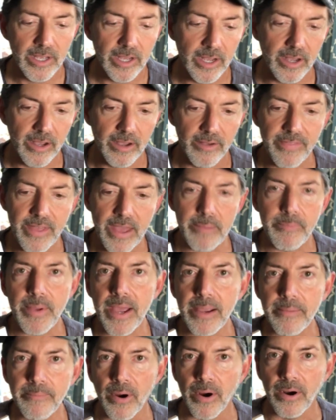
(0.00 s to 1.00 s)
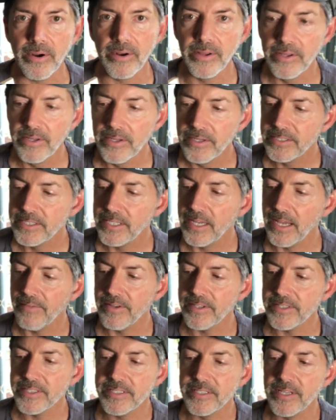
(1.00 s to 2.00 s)
of that back part to give
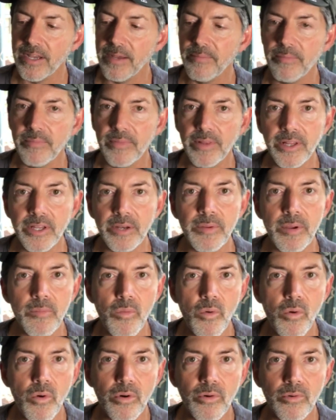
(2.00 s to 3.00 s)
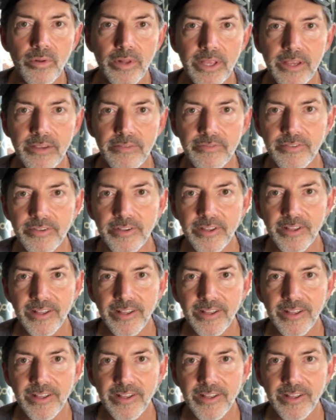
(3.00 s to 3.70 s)
it a little bit more relief.